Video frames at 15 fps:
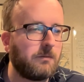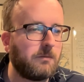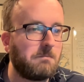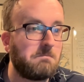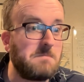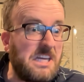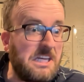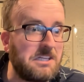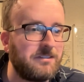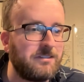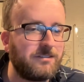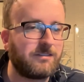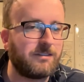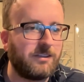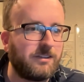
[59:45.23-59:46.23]

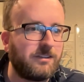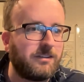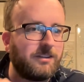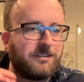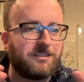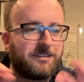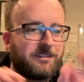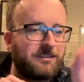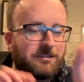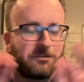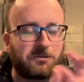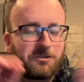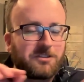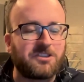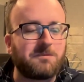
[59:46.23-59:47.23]
means in these
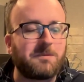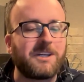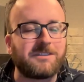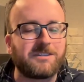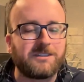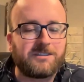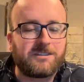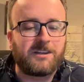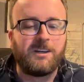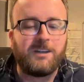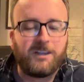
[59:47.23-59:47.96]
certain spaces,